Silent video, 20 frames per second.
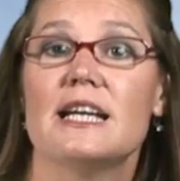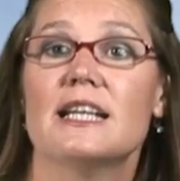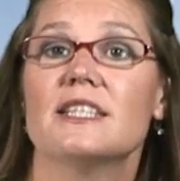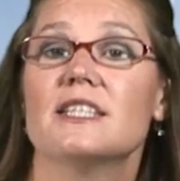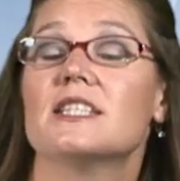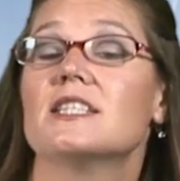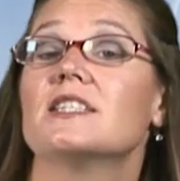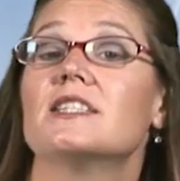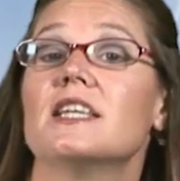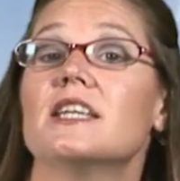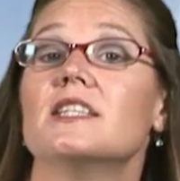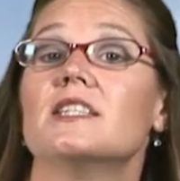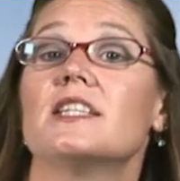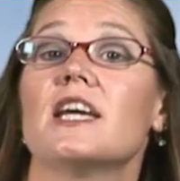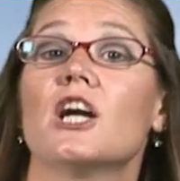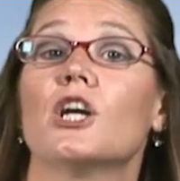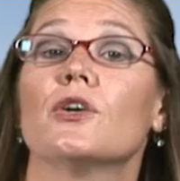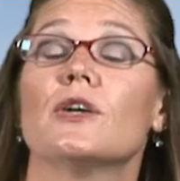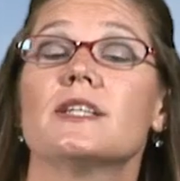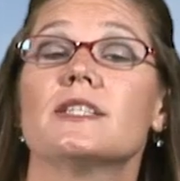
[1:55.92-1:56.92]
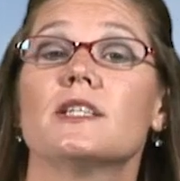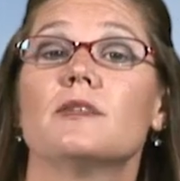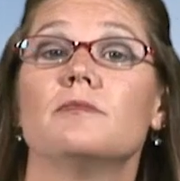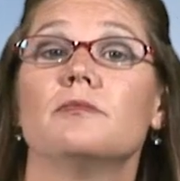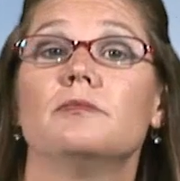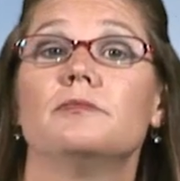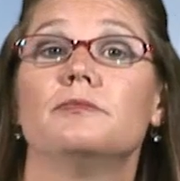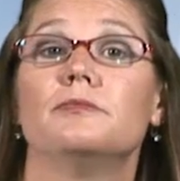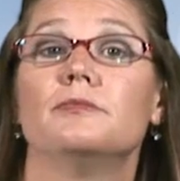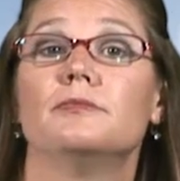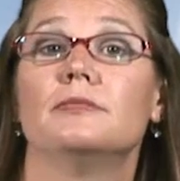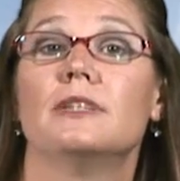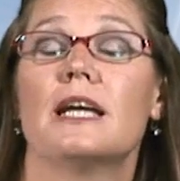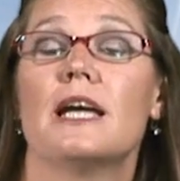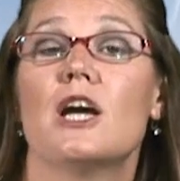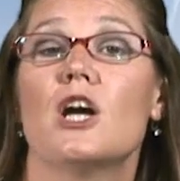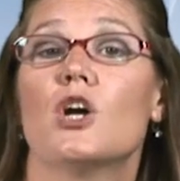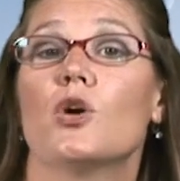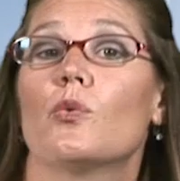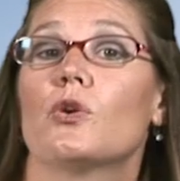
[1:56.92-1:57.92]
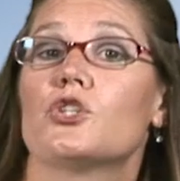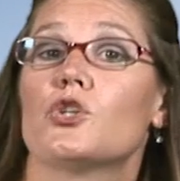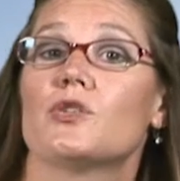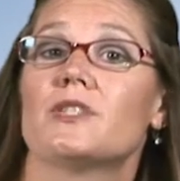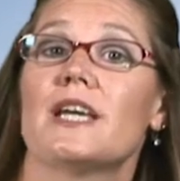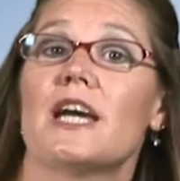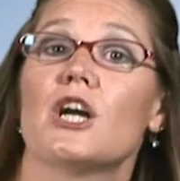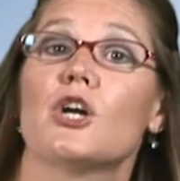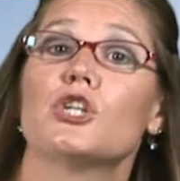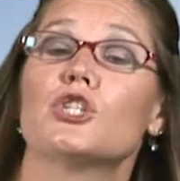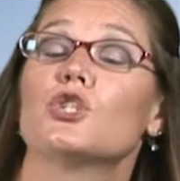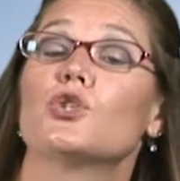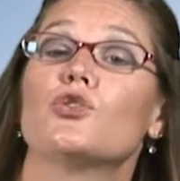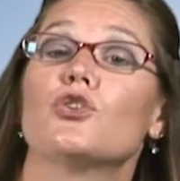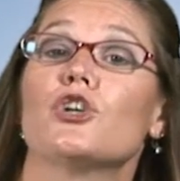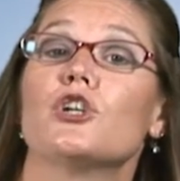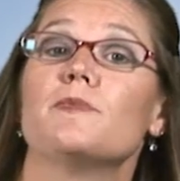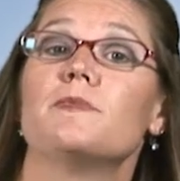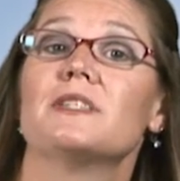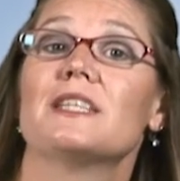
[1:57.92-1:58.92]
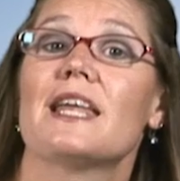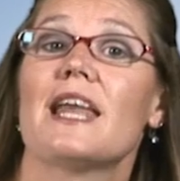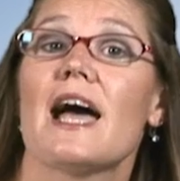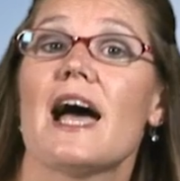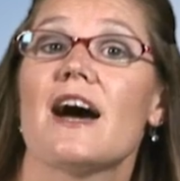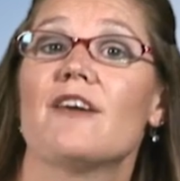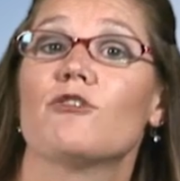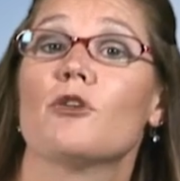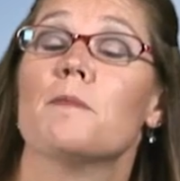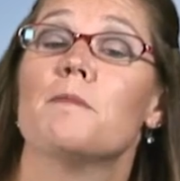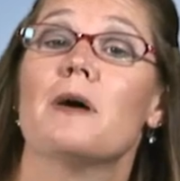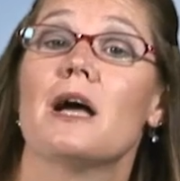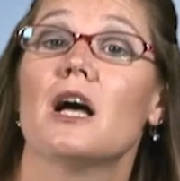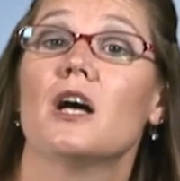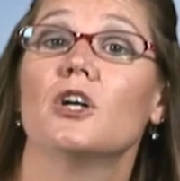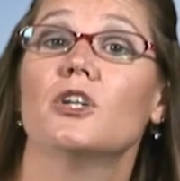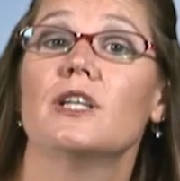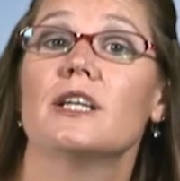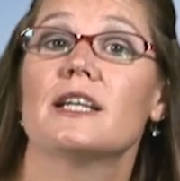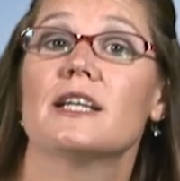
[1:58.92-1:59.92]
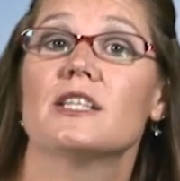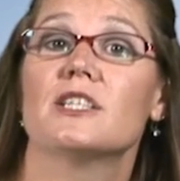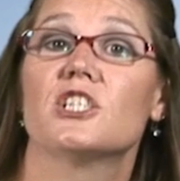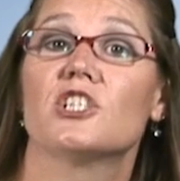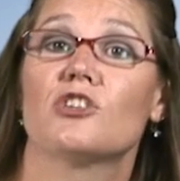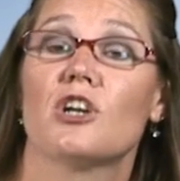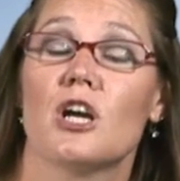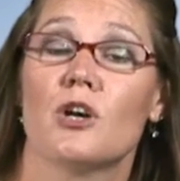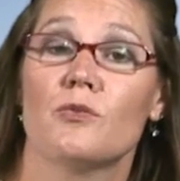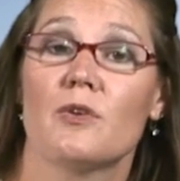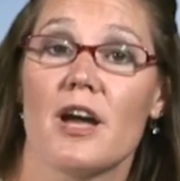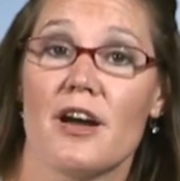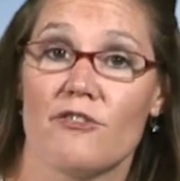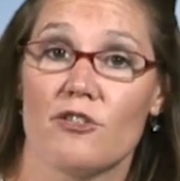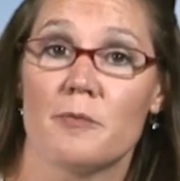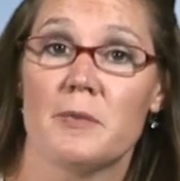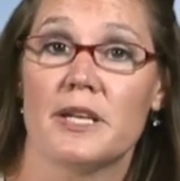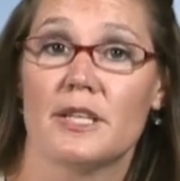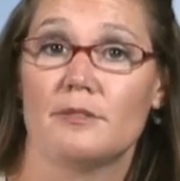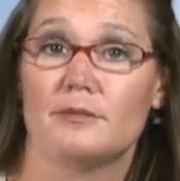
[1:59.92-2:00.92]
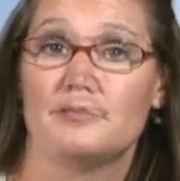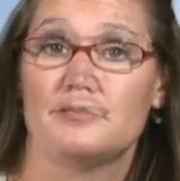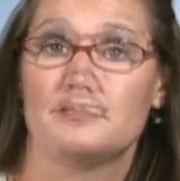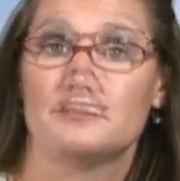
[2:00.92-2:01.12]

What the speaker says: Dissent terrorism, which are terrorist groups that have rebelled against their own government.